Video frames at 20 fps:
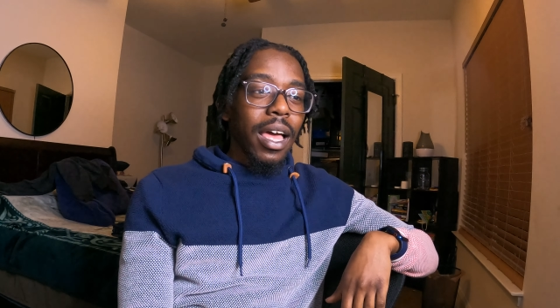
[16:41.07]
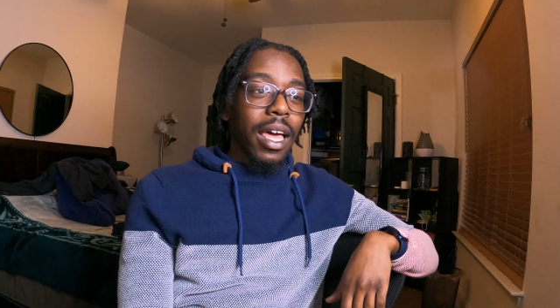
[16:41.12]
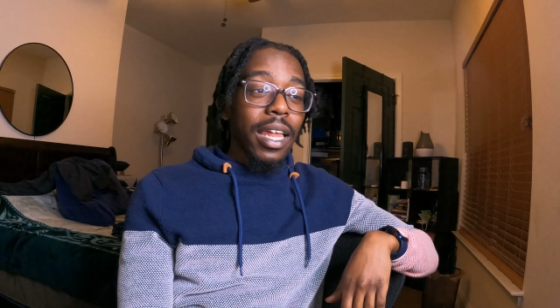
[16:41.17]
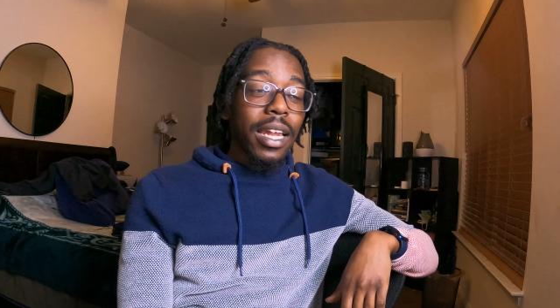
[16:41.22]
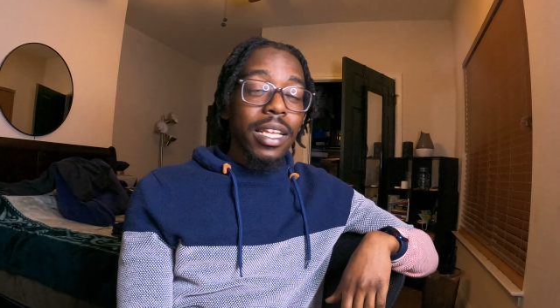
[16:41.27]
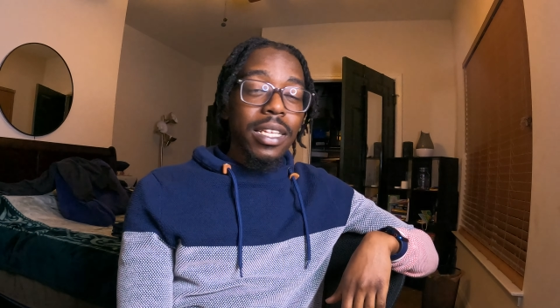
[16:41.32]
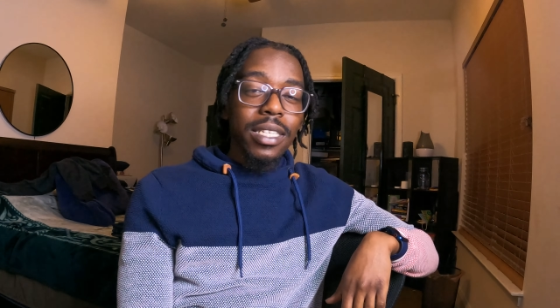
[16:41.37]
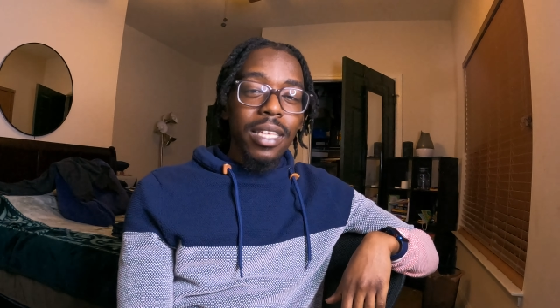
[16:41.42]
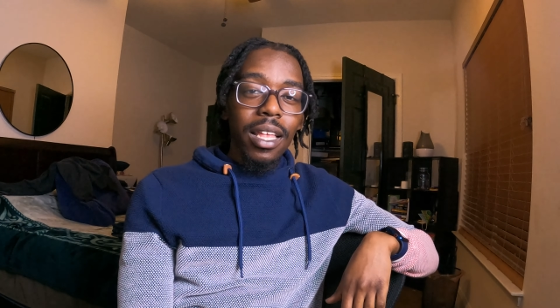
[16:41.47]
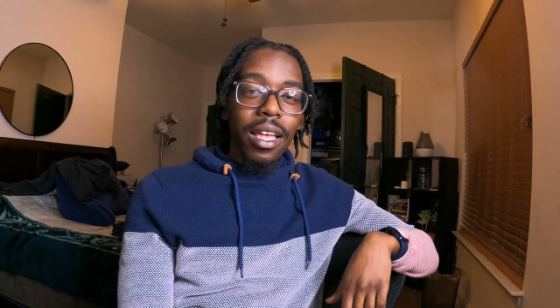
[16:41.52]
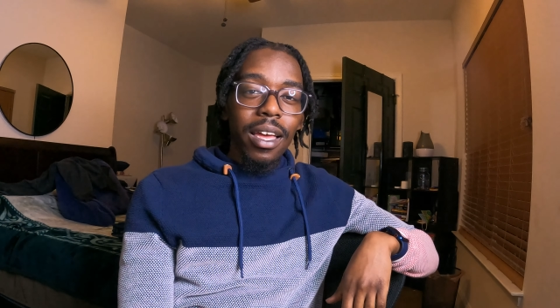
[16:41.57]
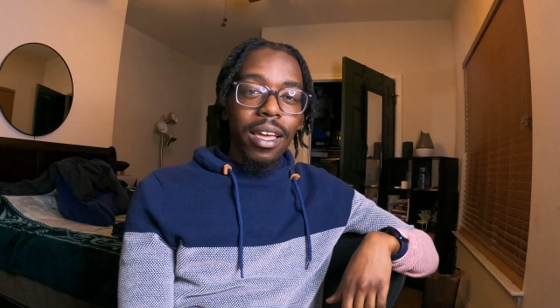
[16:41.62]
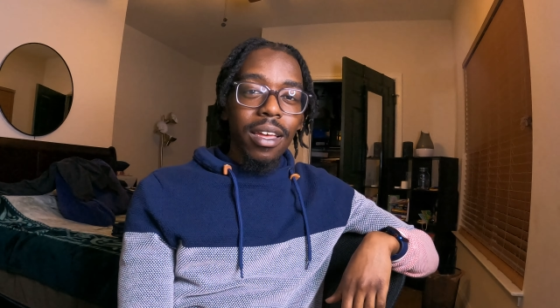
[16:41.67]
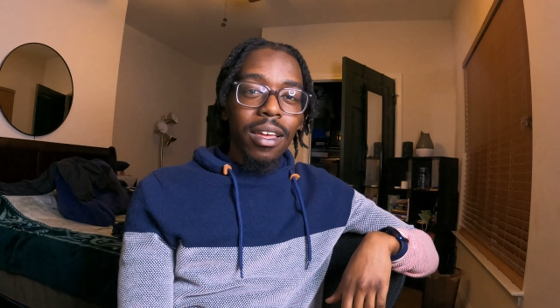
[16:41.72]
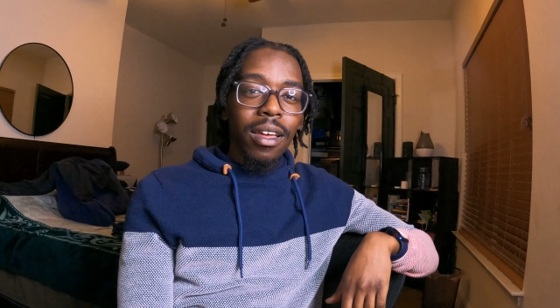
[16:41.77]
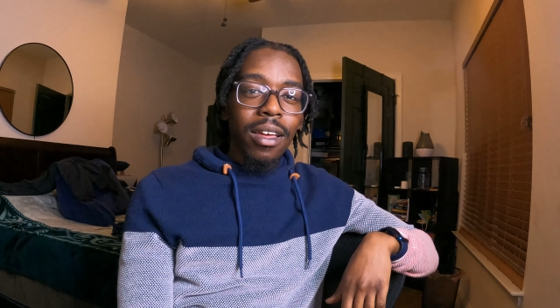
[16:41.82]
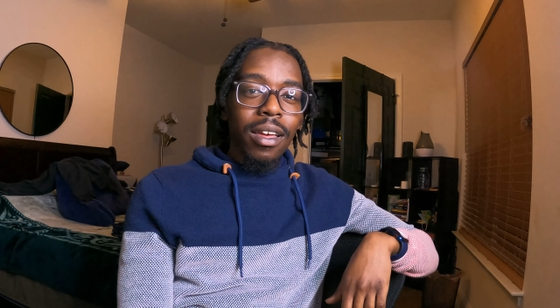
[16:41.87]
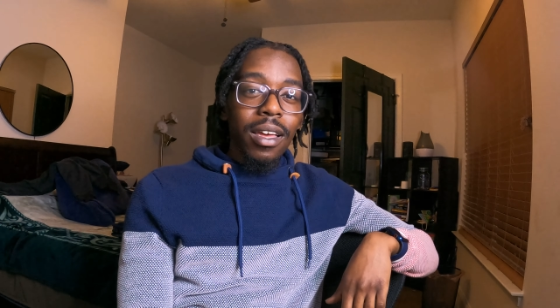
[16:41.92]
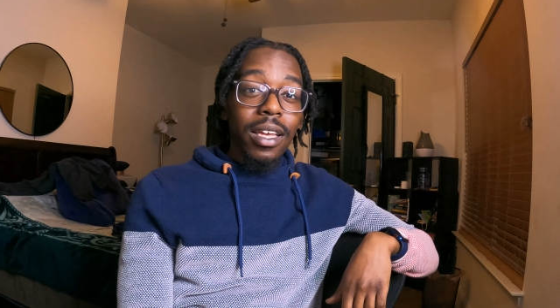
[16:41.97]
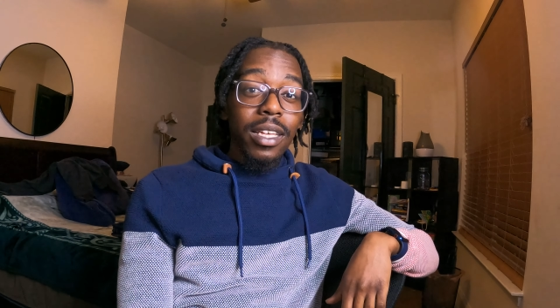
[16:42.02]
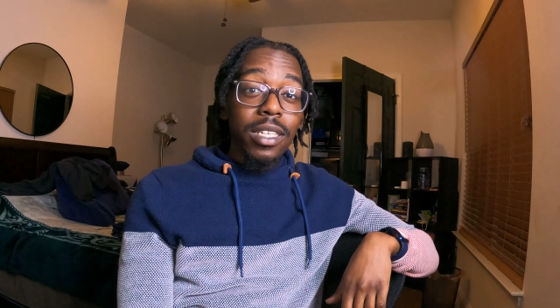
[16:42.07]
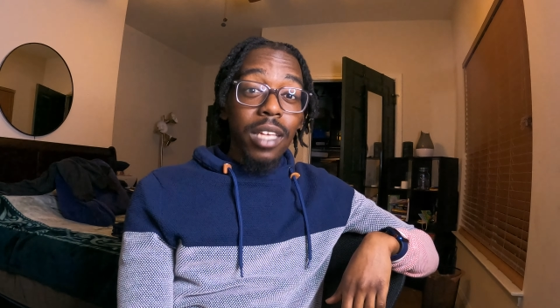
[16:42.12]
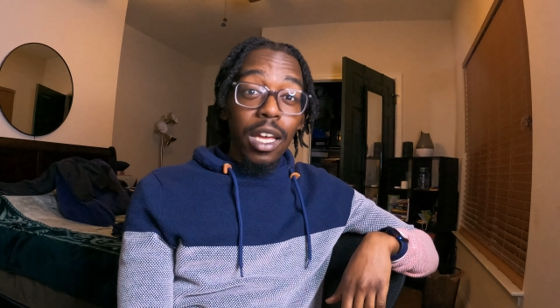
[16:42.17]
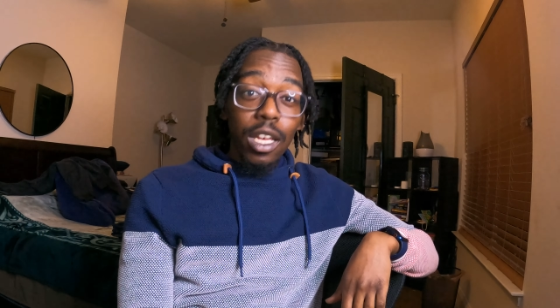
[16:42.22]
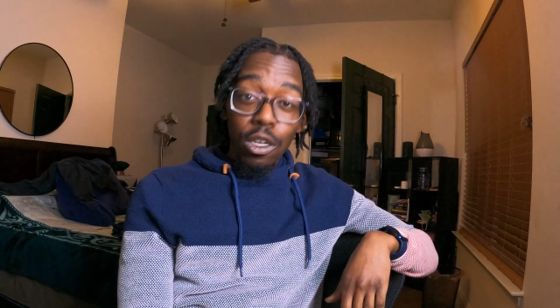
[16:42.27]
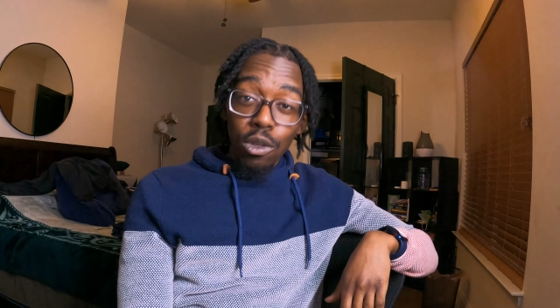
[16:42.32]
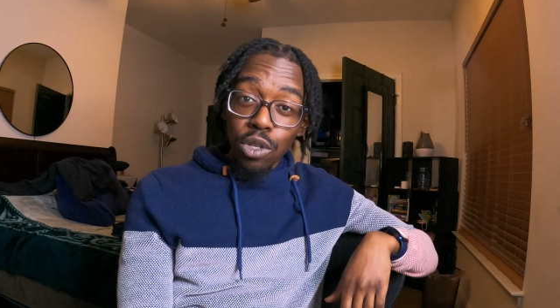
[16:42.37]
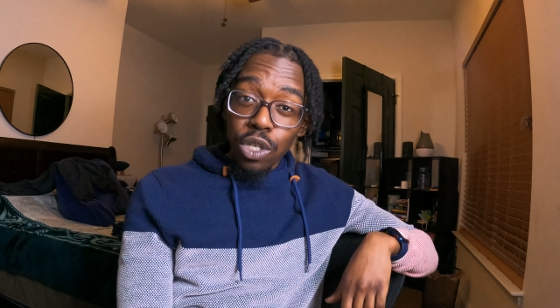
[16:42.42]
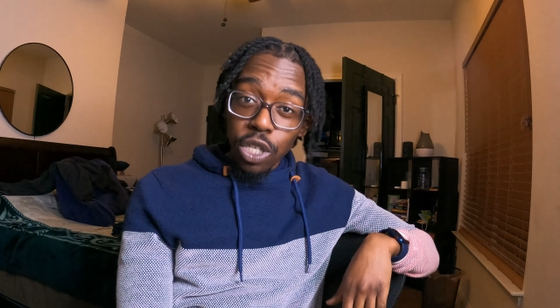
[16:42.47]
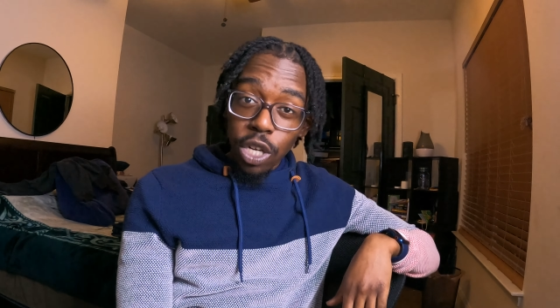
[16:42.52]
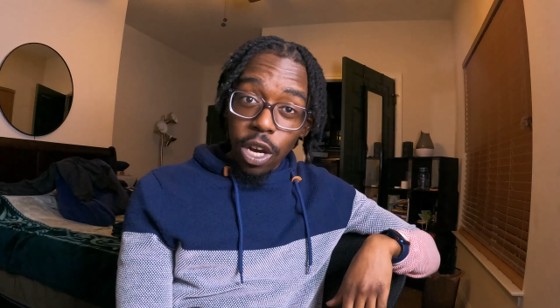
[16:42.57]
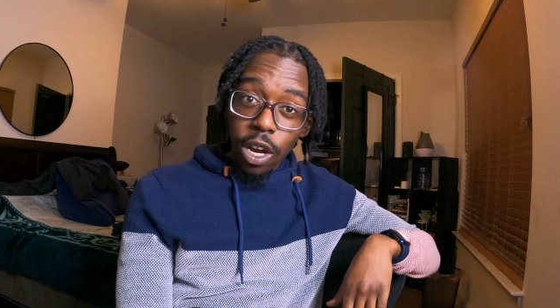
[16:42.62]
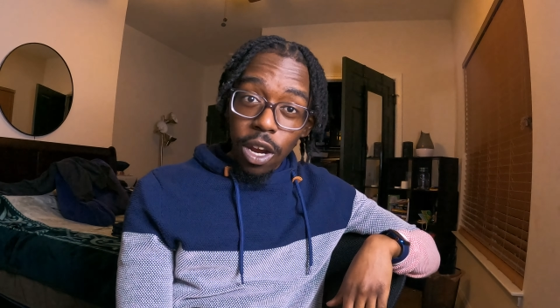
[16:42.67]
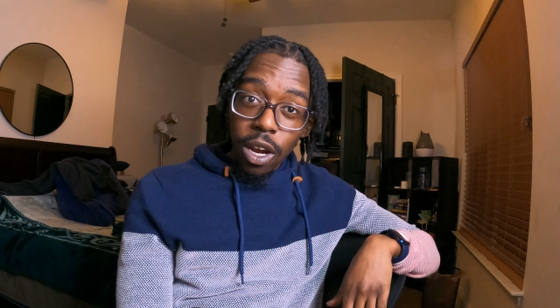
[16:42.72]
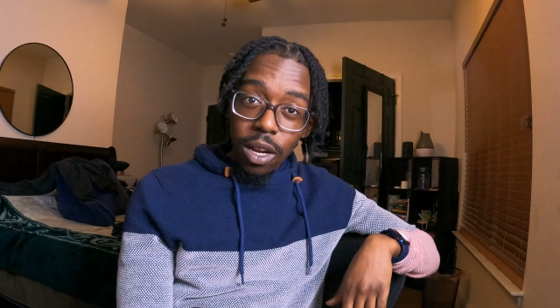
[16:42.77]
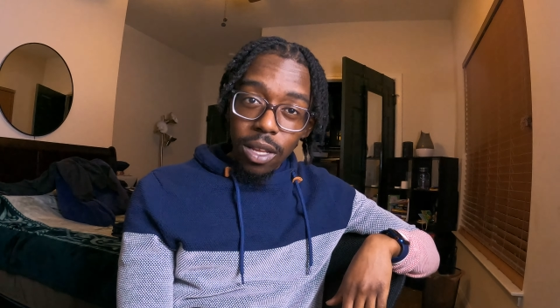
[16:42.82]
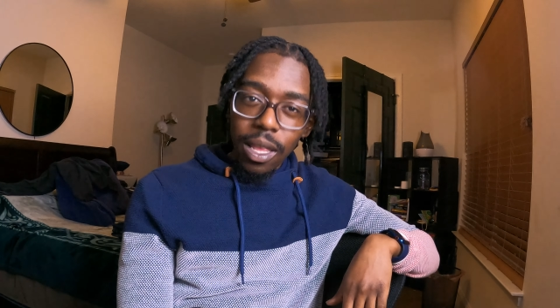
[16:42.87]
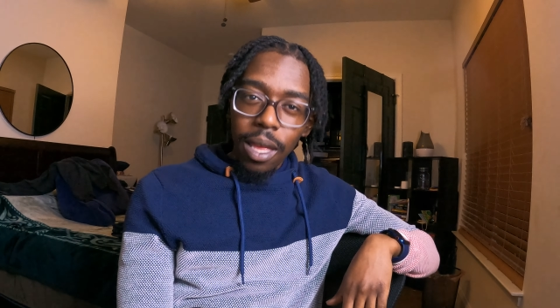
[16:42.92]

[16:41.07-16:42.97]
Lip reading: And he's like, you sure?